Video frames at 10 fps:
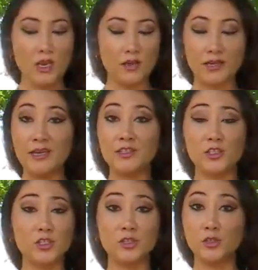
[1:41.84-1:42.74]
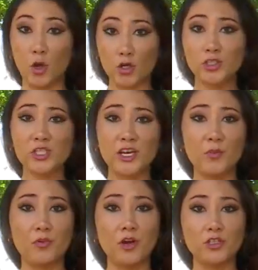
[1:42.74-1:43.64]
Again, this is a large-scale
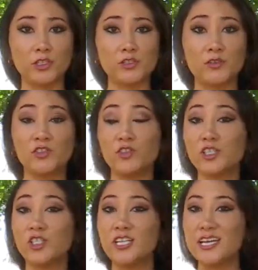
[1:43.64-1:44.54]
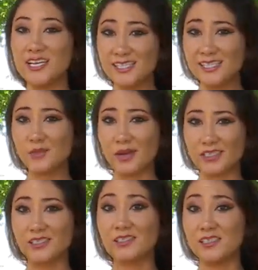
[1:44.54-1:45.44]
project, so construction is
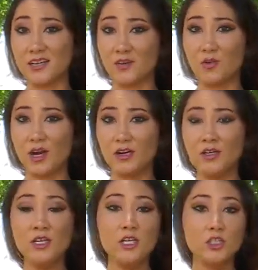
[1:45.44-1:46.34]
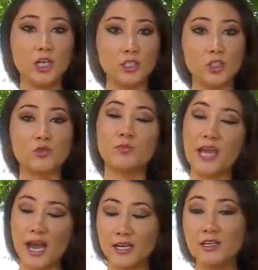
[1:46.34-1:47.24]
expected to take a while. Changes will be
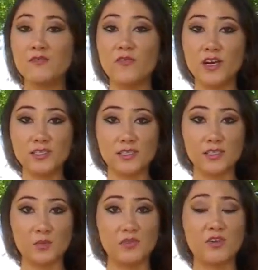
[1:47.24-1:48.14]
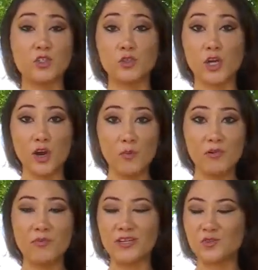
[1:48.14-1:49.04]
added in phases, but officials hope
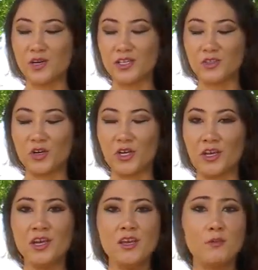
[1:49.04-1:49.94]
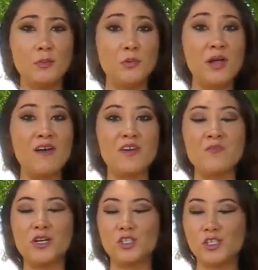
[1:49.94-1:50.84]
by twenty thirty, people will have a
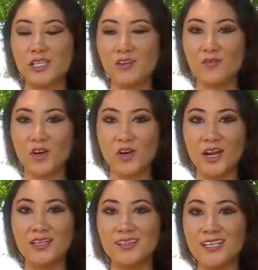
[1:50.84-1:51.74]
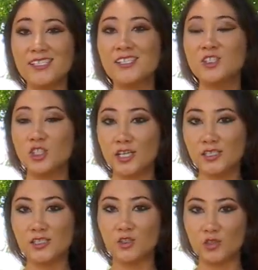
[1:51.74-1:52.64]
much safer and less
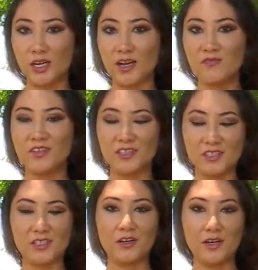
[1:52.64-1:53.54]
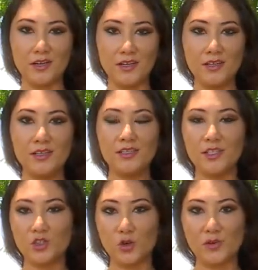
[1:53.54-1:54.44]
congested drive in this area. In
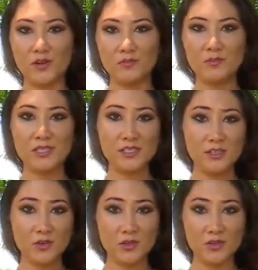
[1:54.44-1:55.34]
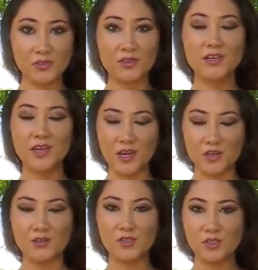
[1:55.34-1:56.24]
Short Pump, Sierra Krug, eight News.